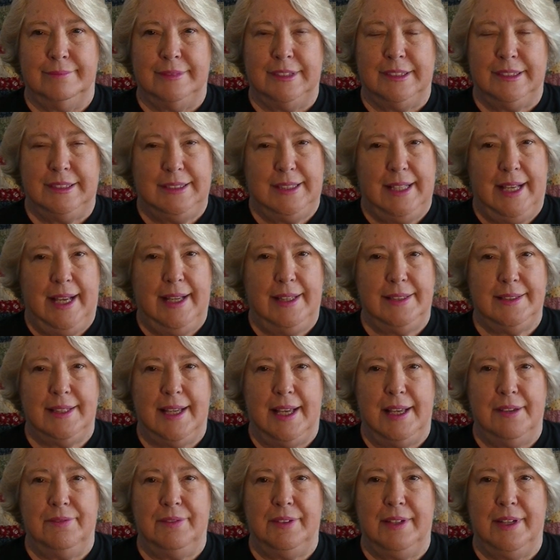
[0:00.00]
Stay
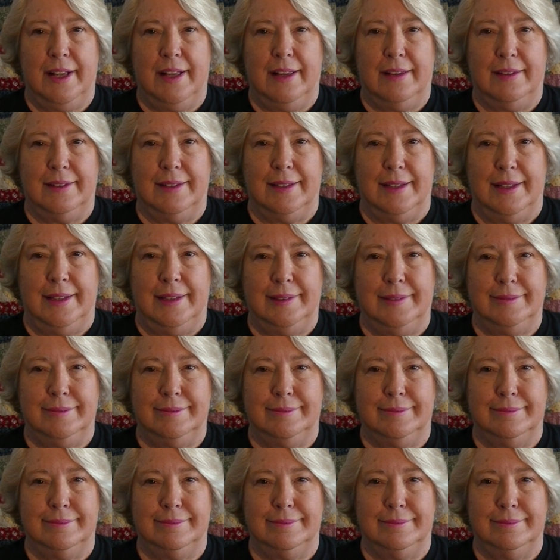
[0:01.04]
safe and healthy,
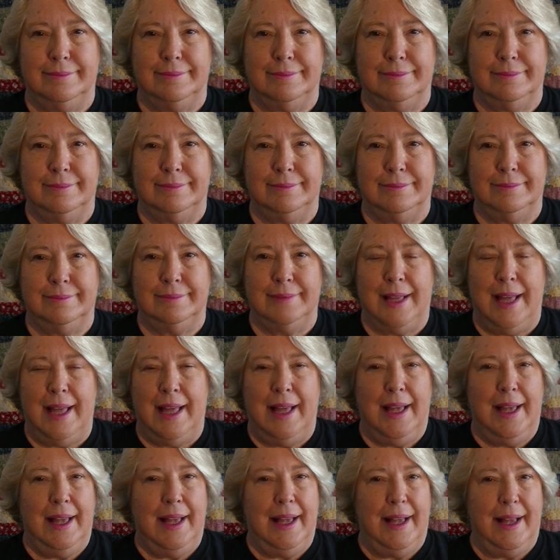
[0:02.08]

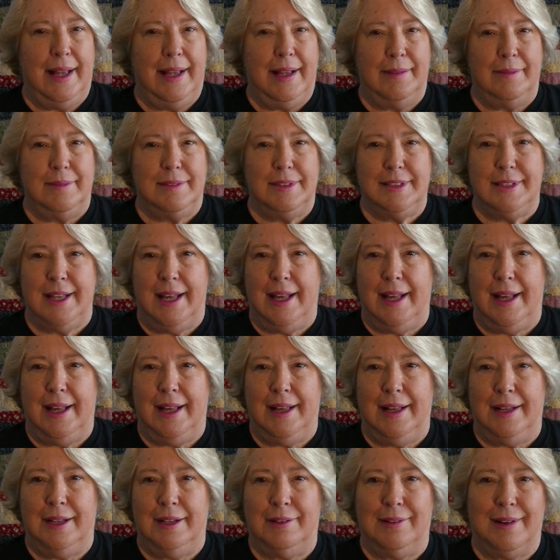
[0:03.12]
and
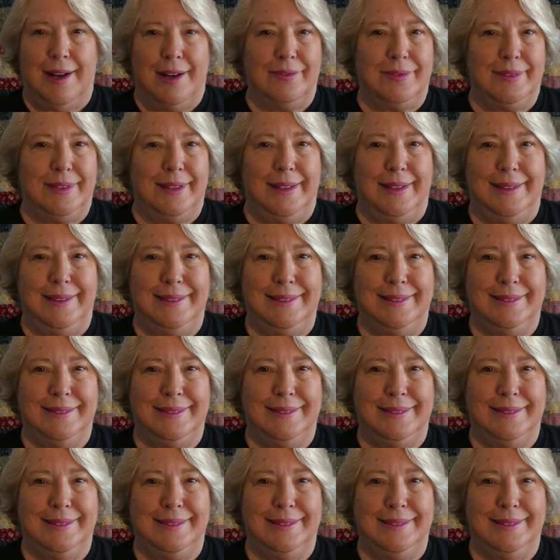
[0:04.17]
stay crafty.